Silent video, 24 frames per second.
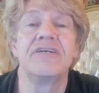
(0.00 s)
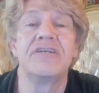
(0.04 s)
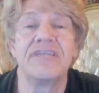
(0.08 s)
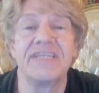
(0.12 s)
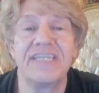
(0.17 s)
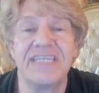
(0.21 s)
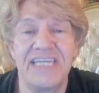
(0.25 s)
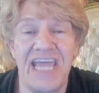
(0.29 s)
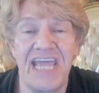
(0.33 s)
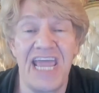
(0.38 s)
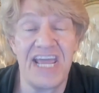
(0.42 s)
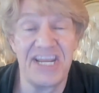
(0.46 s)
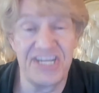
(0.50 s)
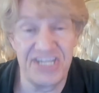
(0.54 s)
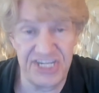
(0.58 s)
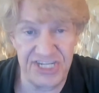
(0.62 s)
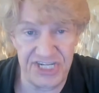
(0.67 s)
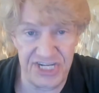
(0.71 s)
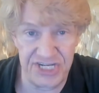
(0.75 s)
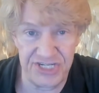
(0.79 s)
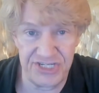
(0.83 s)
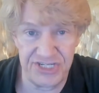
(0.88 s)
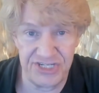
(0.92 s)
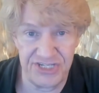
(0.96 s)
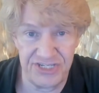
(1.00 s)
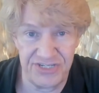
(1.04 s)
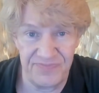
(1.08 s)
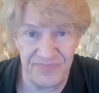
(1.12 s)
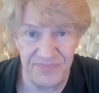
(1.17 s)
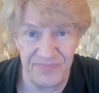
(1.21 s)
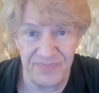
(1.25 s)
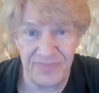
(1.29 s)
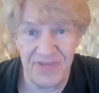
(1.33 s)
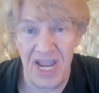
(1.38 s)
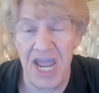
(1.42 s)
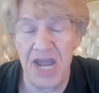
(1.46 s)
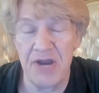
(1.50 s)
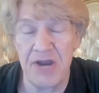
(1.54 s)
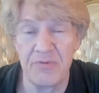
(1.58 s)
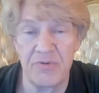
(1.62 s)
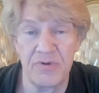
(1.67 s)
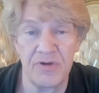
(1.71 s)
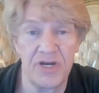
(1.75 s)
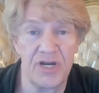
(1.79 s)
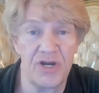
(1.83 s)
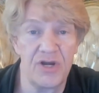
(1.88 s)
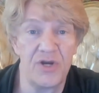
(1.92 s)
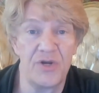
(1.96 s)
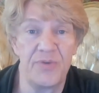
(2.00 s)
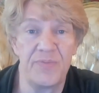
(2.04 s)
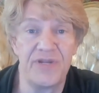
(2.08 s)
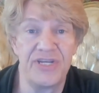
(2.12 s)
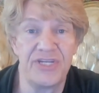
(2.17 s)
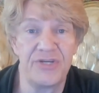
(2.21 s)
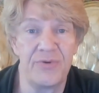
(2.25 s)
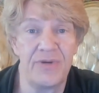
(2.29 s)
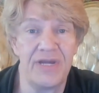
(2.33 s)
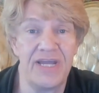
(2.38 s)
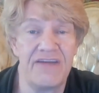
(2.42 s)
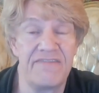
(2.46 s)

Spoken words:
candy dish. And we're going to be doing